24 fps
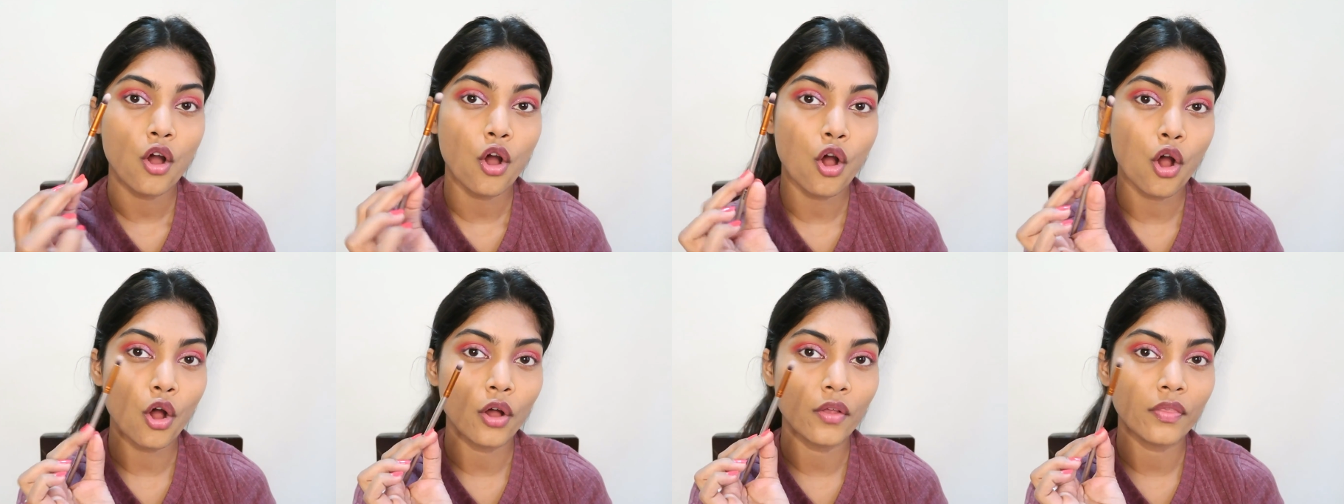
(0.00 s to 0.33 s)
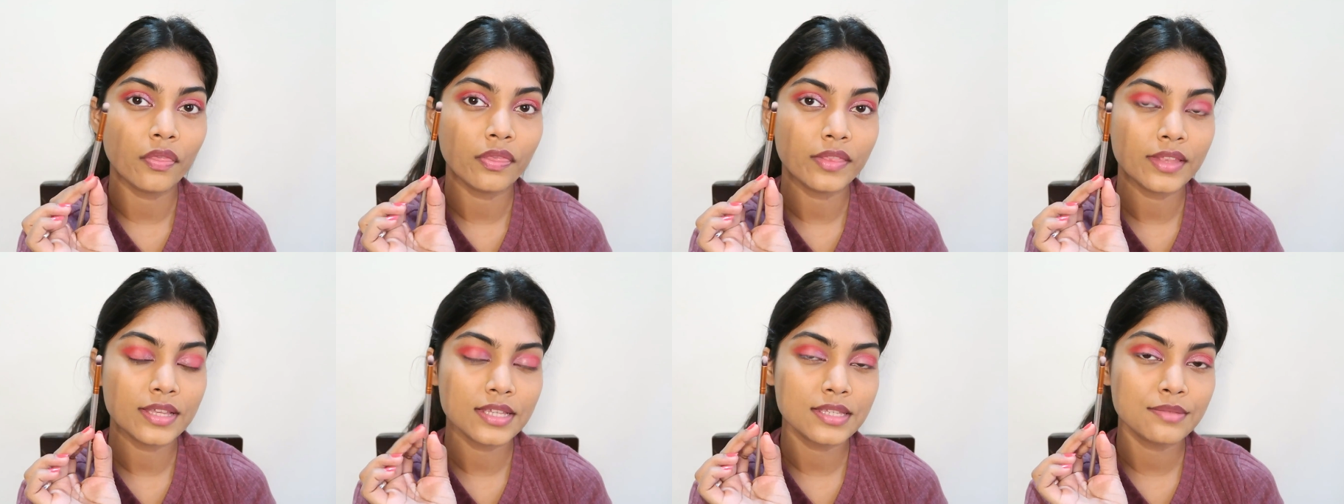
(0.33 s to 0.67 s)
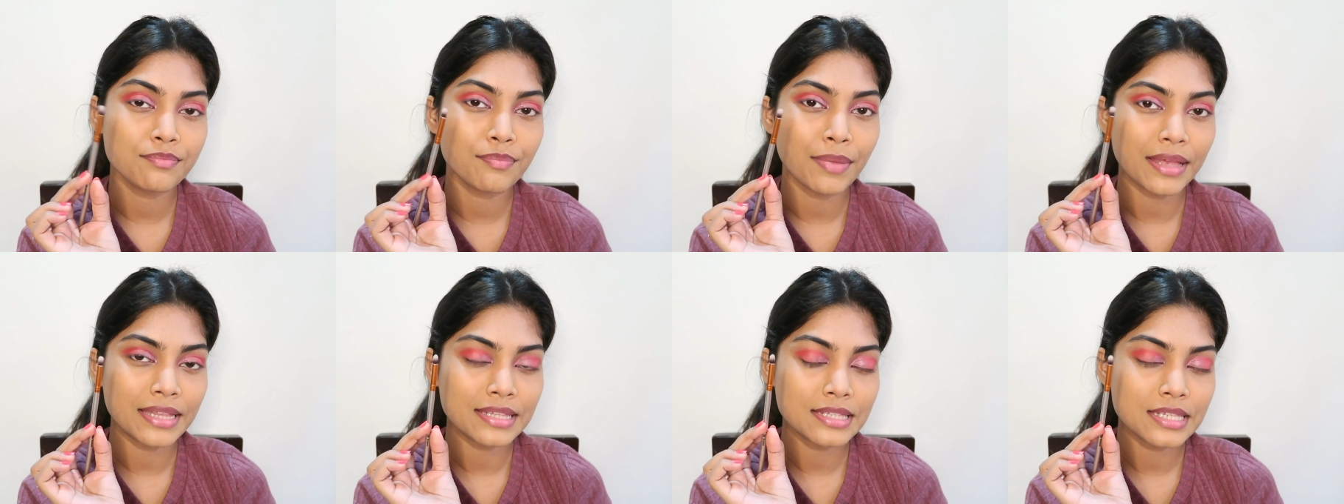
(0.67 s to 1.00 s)
on this
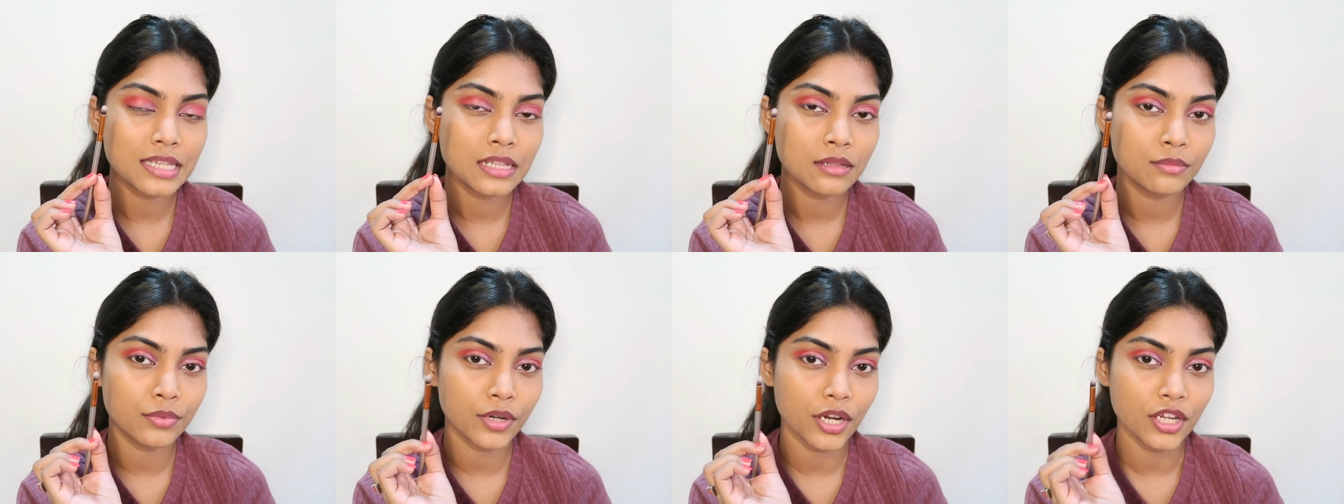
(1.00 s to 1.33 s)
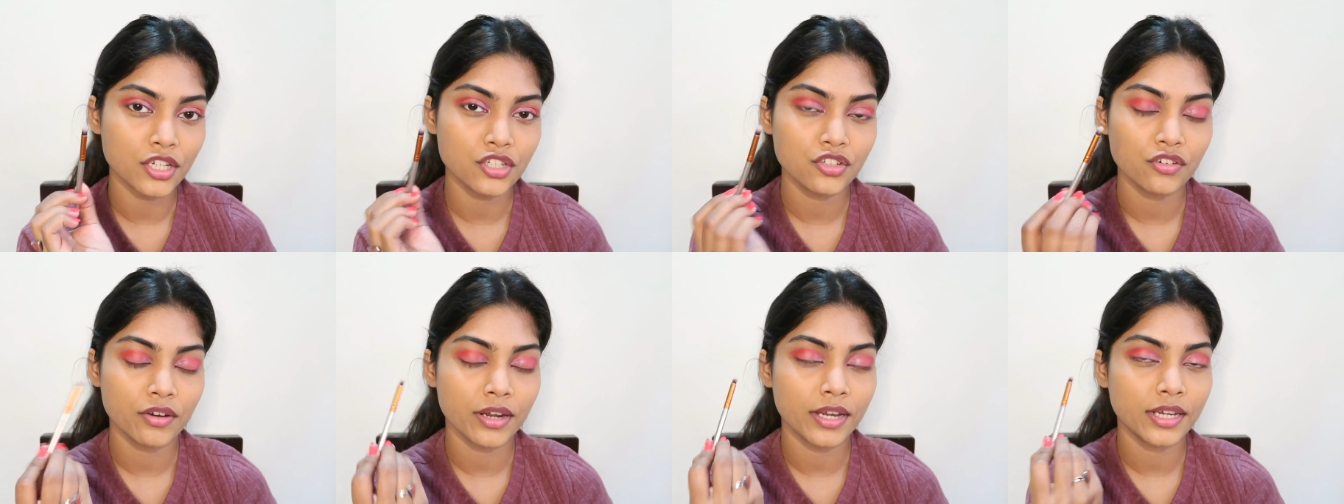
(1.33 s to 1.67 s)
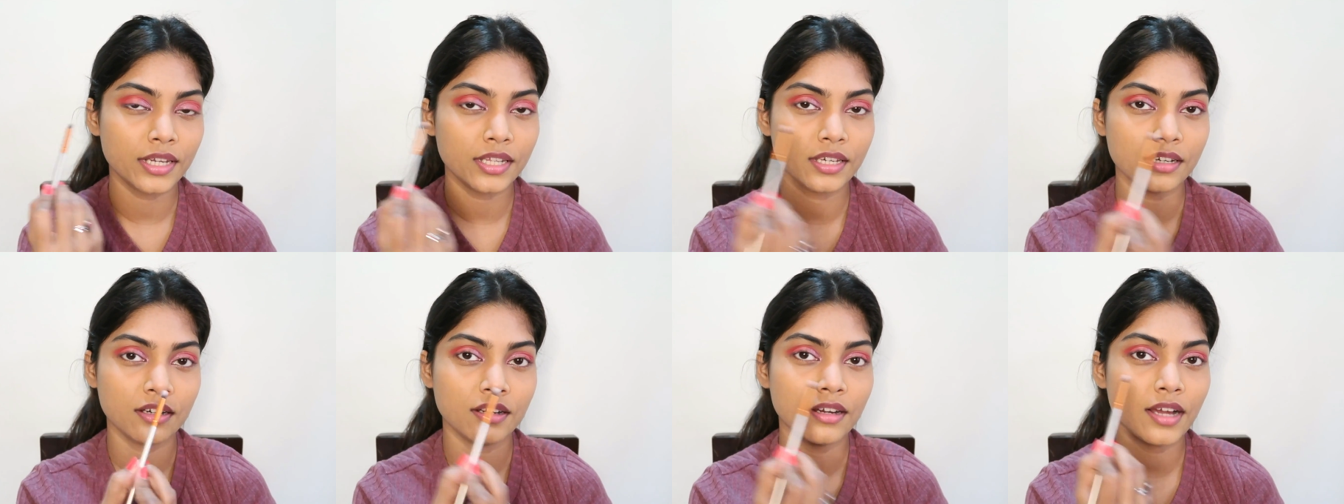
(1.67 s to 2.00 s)
pencil brush right
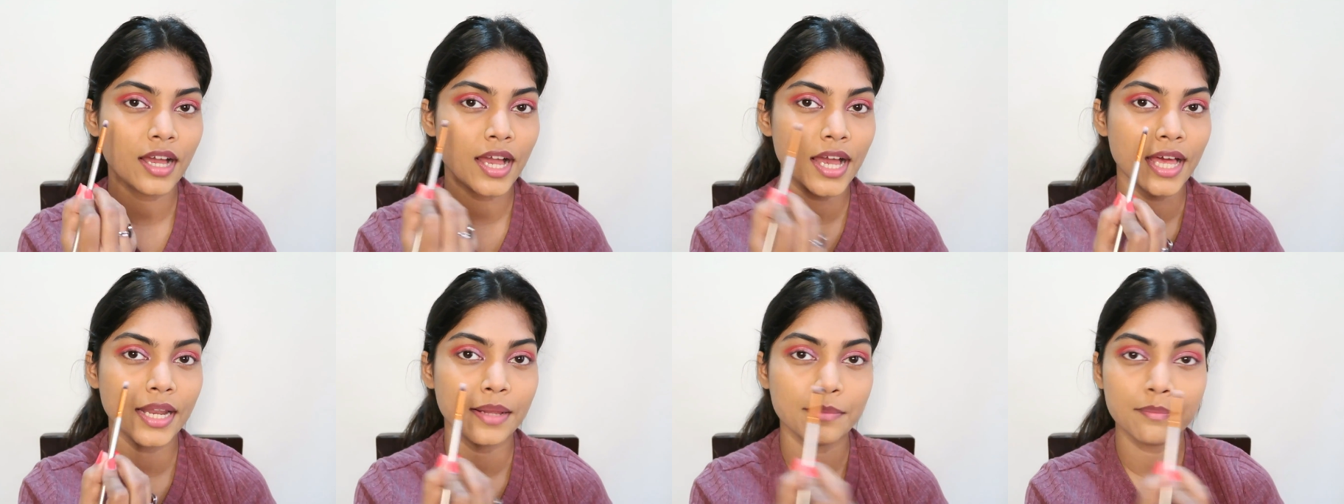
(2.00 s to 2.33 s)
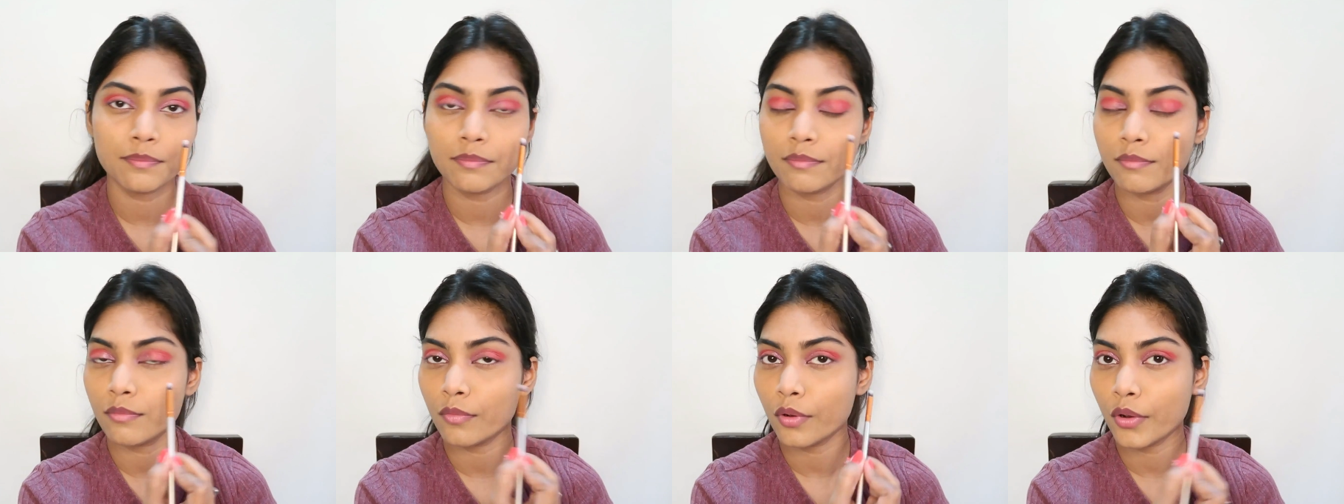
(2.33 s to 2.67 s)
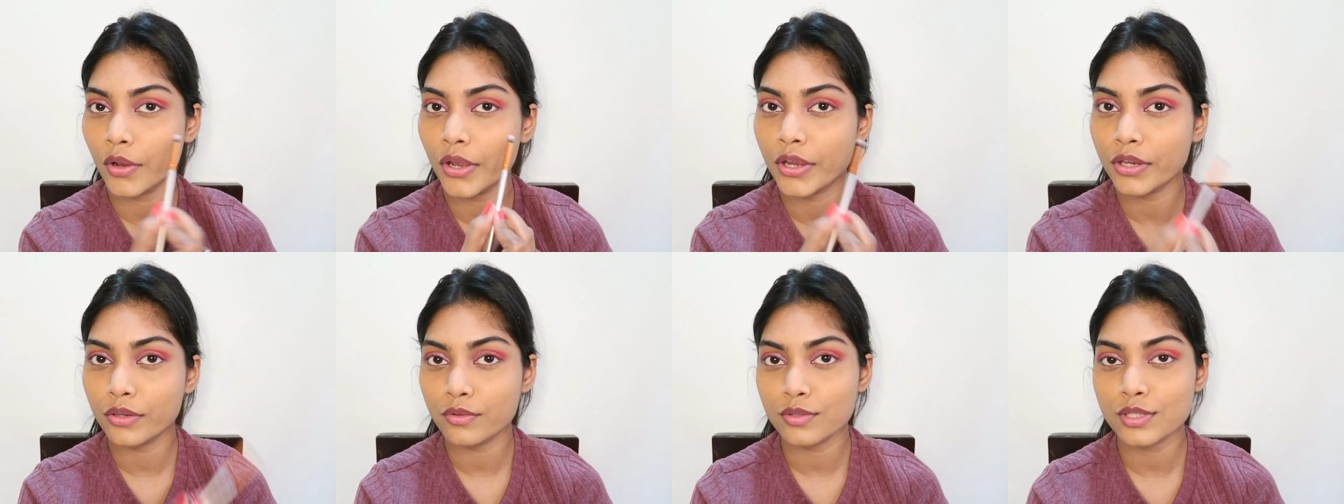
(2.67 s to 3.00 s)
here, and I'm
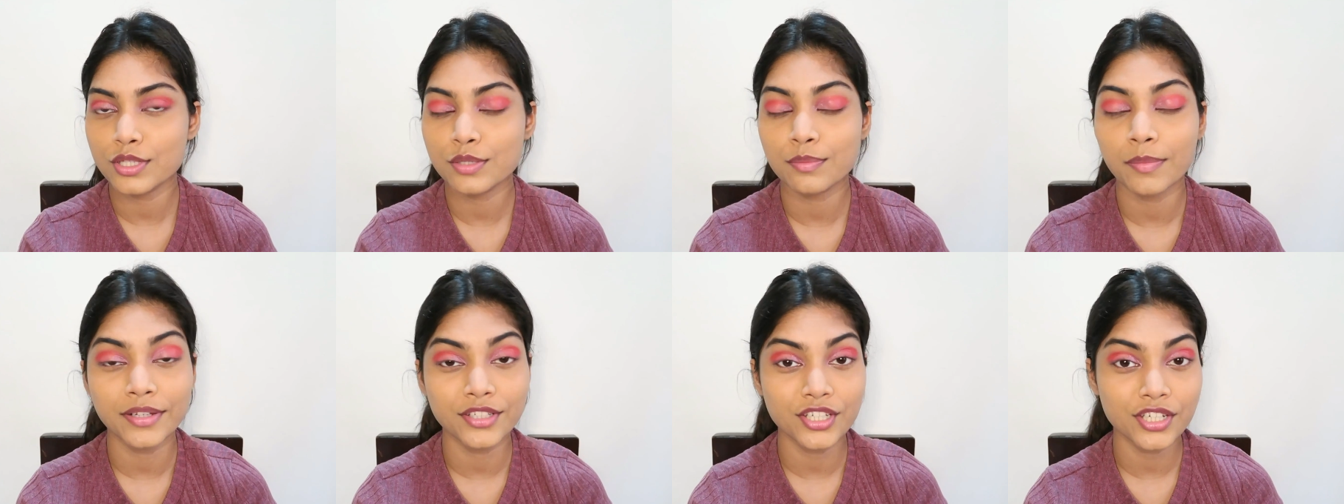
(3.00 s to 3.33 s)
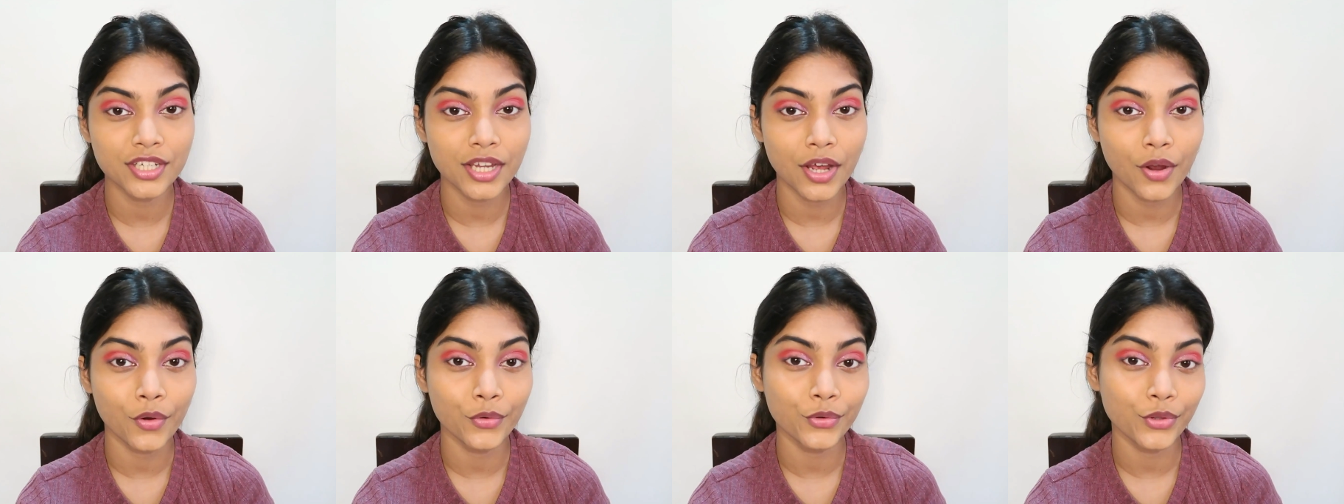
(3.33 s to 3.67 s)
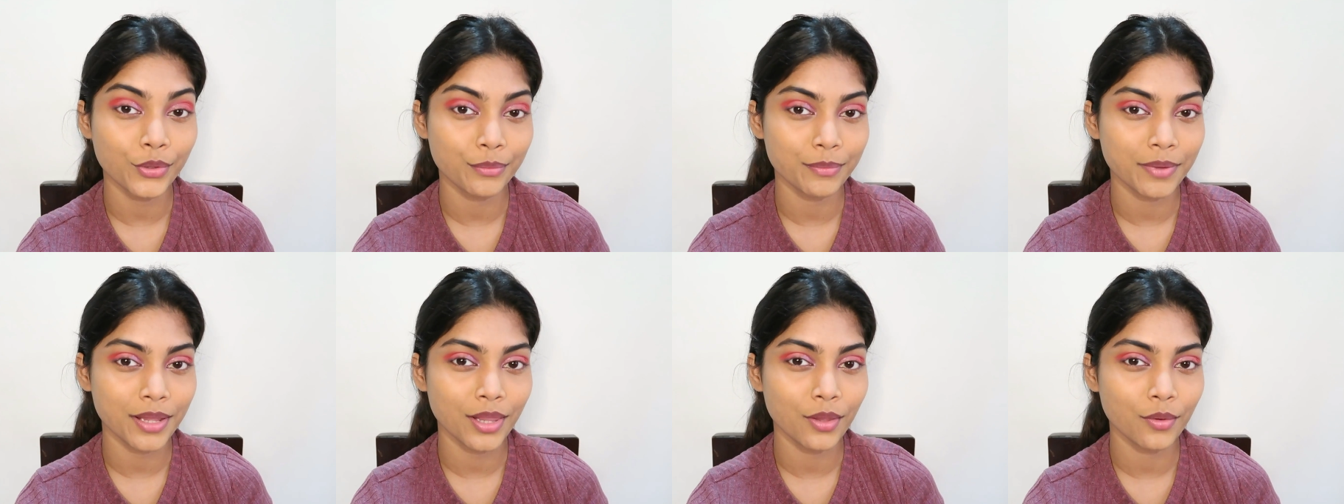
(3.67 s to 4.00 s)
going to smudge it out
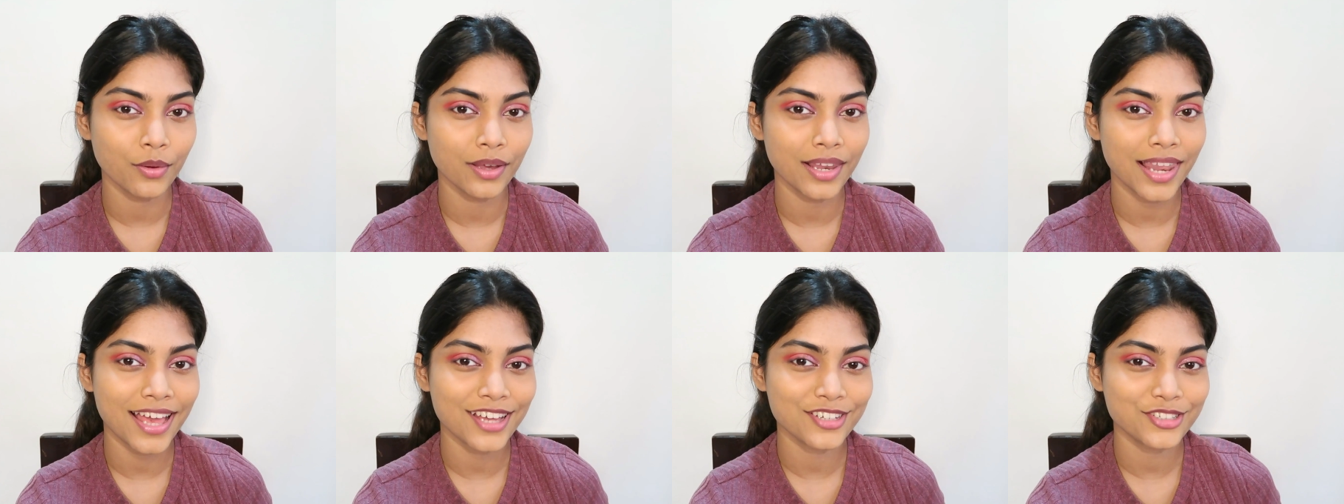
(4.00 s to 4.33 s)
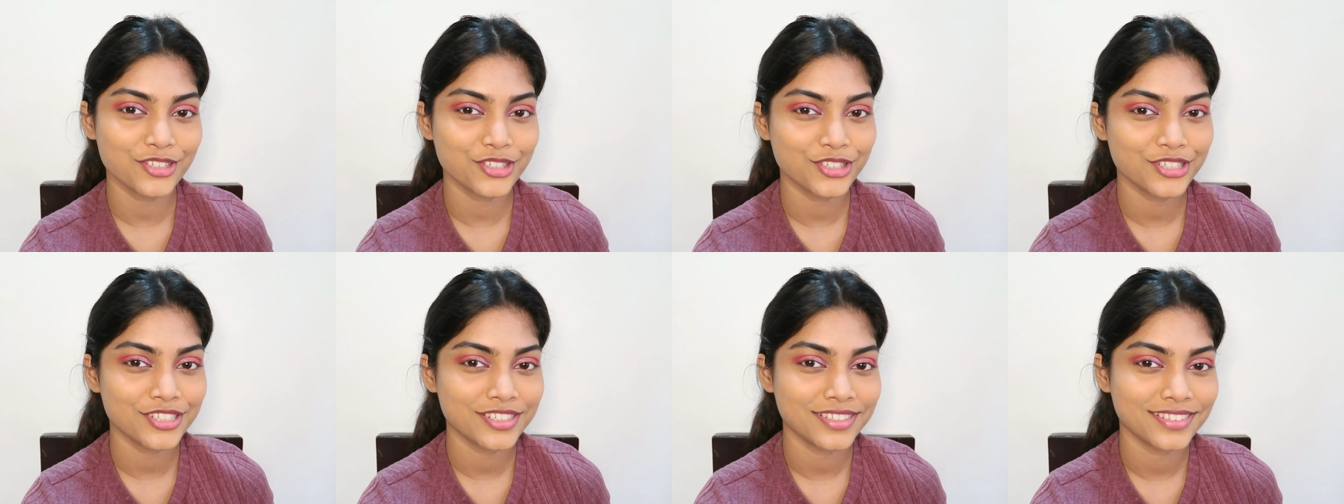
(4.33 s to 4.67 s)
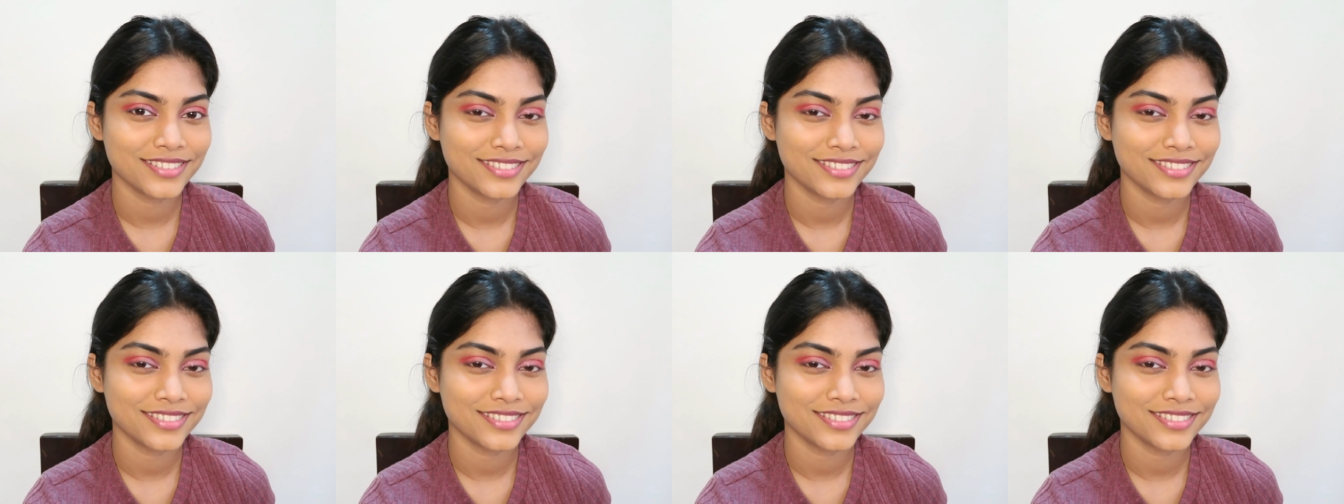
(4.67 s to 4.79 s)
on my lower lash.